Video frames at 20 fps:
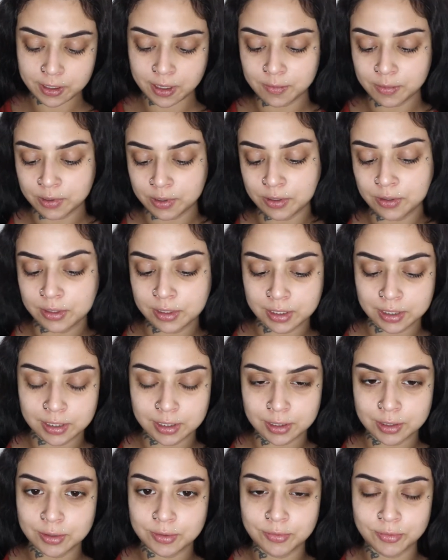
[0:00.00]
I've been using
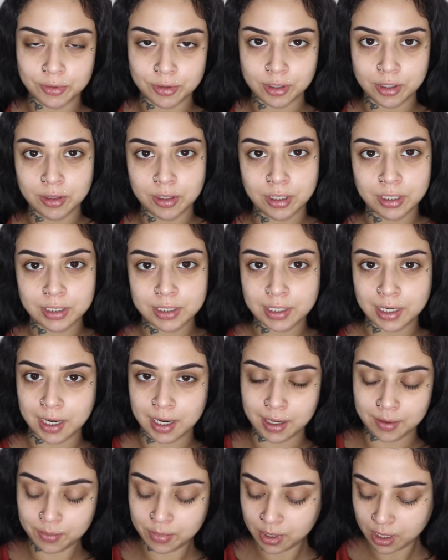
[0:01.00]
this for a long
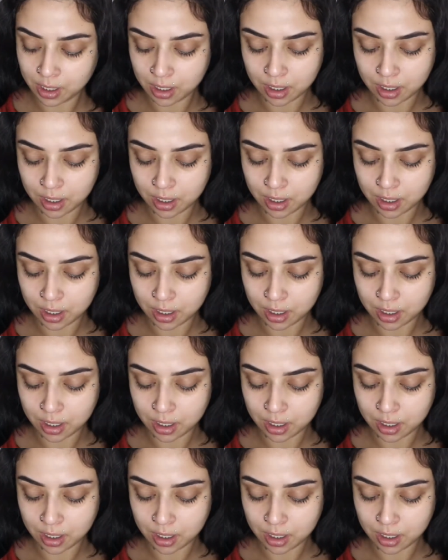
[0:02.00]
time.